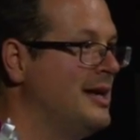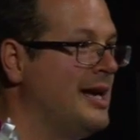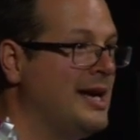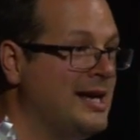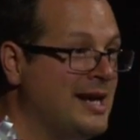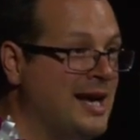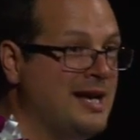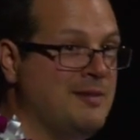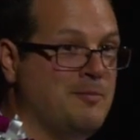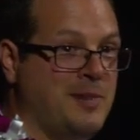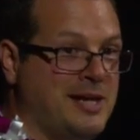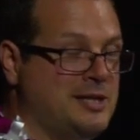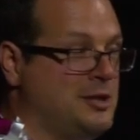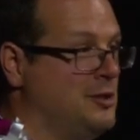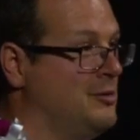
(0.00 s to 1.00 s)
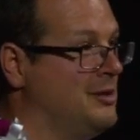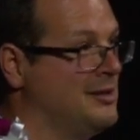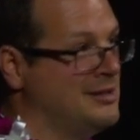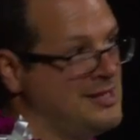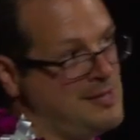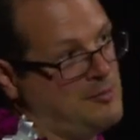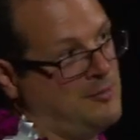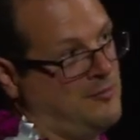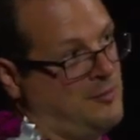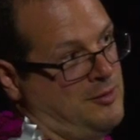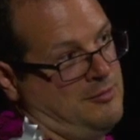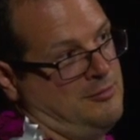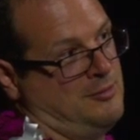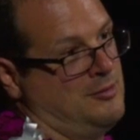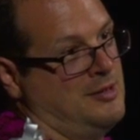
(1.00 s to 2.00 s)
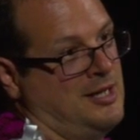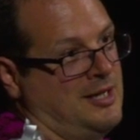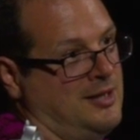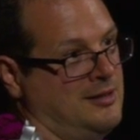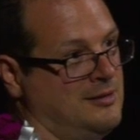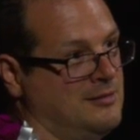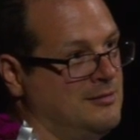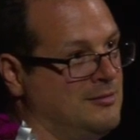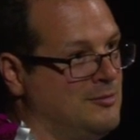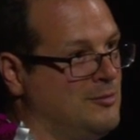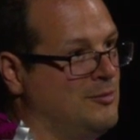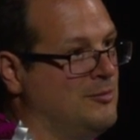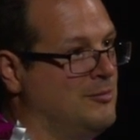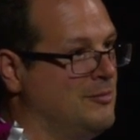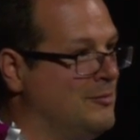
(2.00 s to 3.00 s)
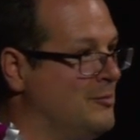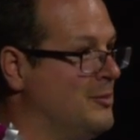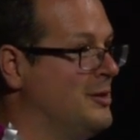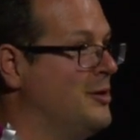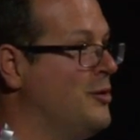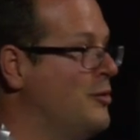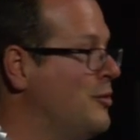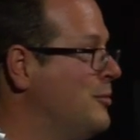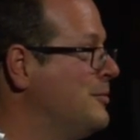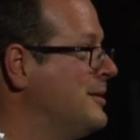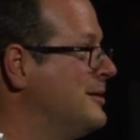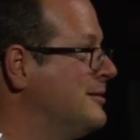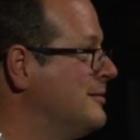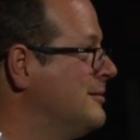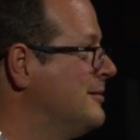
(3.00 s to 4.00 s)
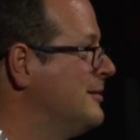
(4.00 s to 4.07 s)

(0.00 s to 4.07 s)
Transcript: And I bet you that some of you tonight will go home and